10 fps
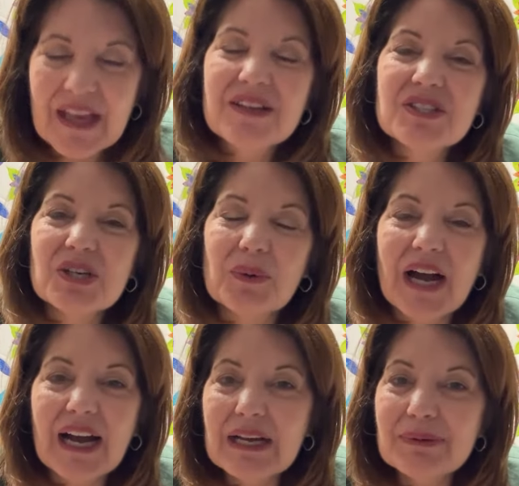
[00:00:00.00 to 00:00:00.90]
So
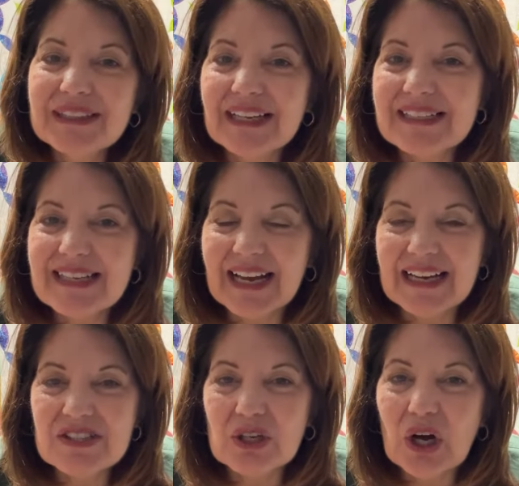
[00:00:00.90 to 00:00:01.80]
I would like to
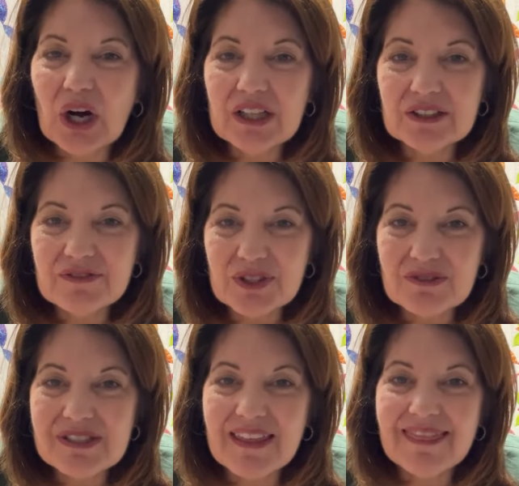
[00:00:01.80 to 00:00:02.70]
ask all of you
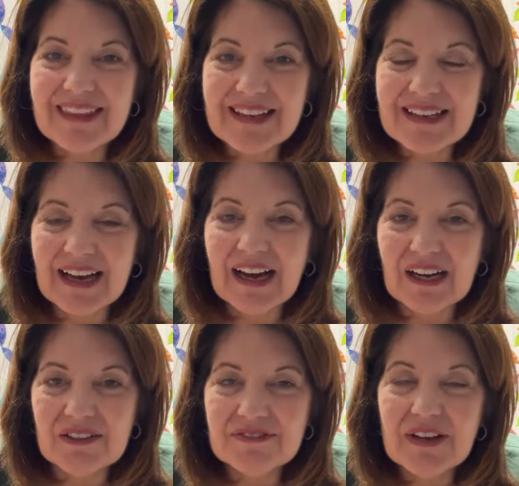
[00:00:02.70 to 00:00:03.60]
to think
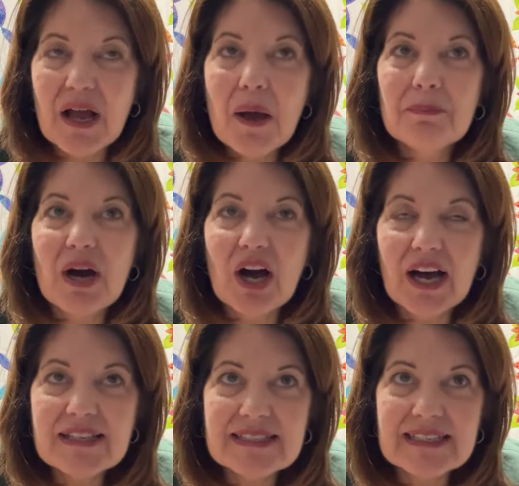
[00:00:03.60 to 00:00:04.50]
of
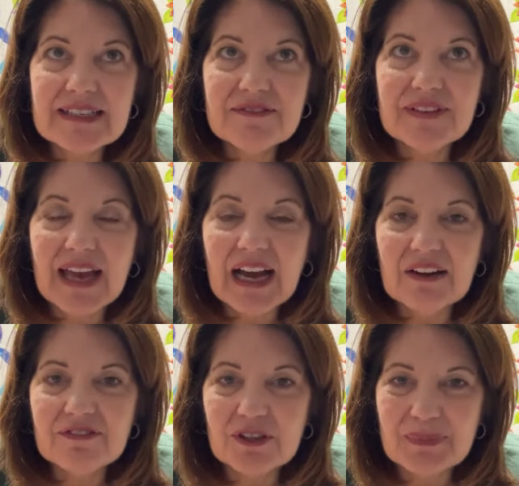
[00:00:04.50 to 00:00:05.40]
positive
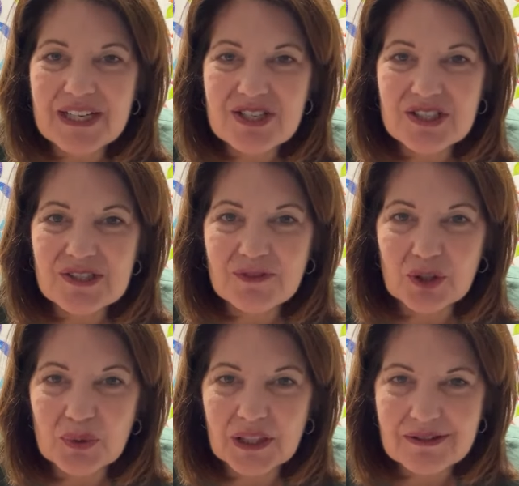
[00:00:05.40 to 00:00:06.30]
affirmations for
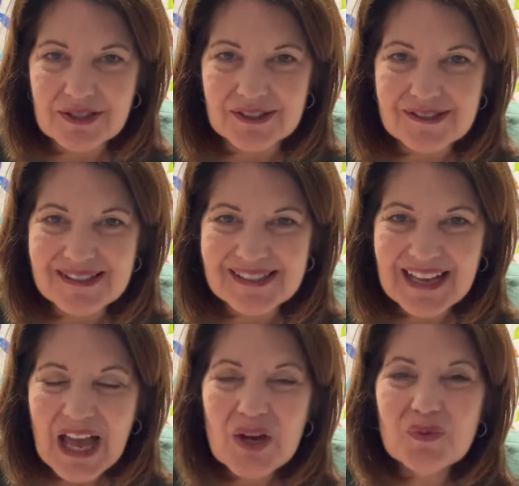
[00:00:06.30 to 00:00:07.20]
quilters.
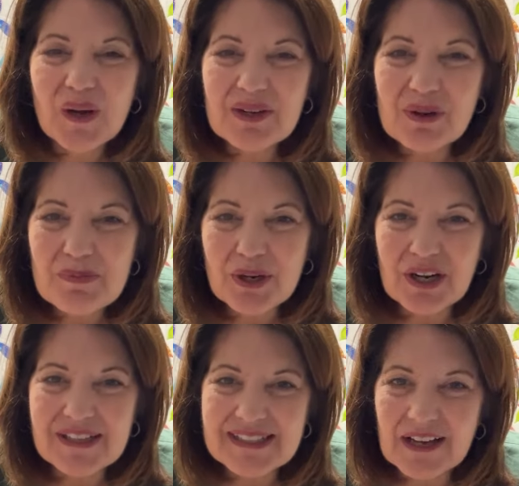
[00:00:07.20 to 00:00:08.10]
When we put
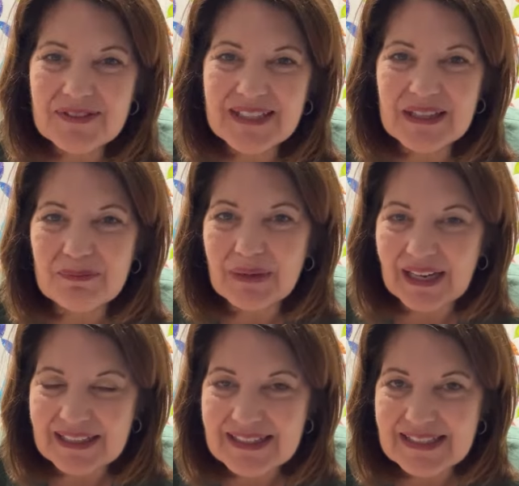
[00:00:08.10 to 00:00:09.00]
ourselves in the
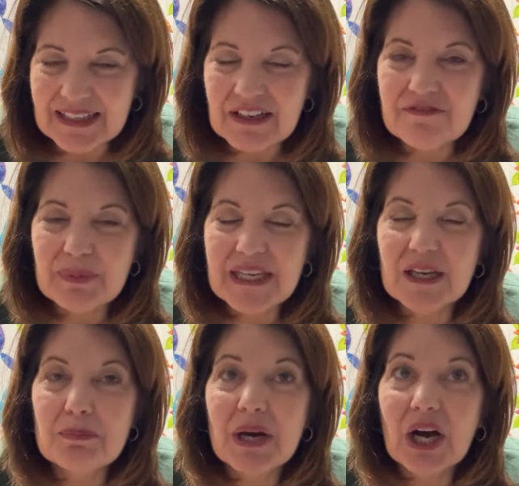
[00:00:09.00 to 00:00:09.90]
mindset of
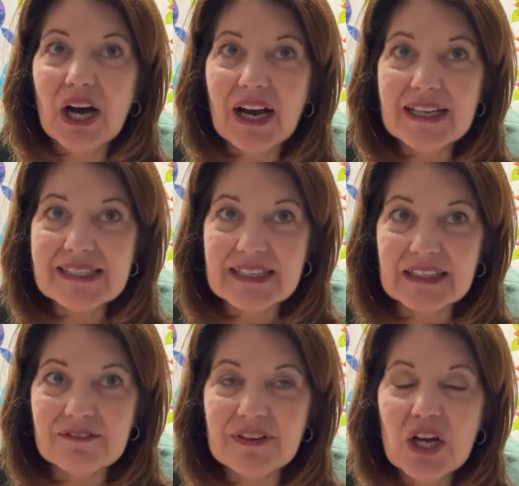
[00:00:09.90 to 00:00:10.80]
being
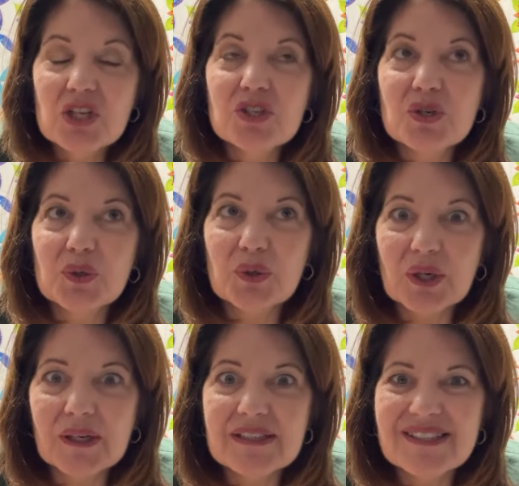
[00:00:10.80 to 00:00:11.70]
positive
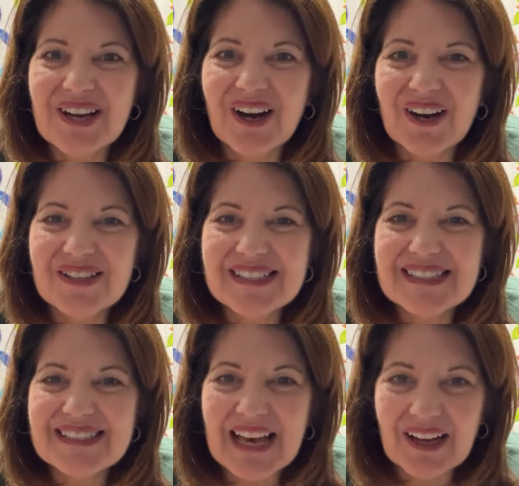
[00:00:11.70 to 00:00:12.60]
towards
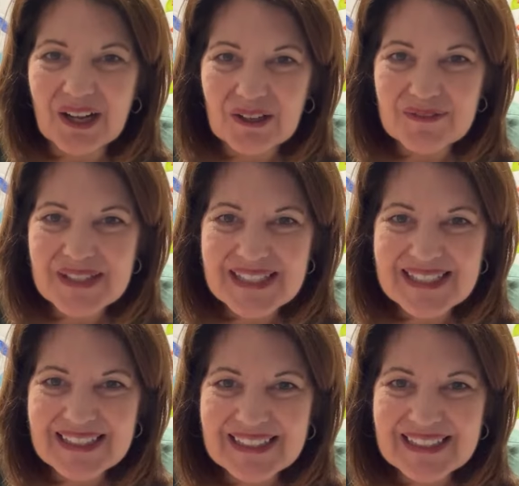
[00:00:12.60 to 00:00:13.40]
ourselves,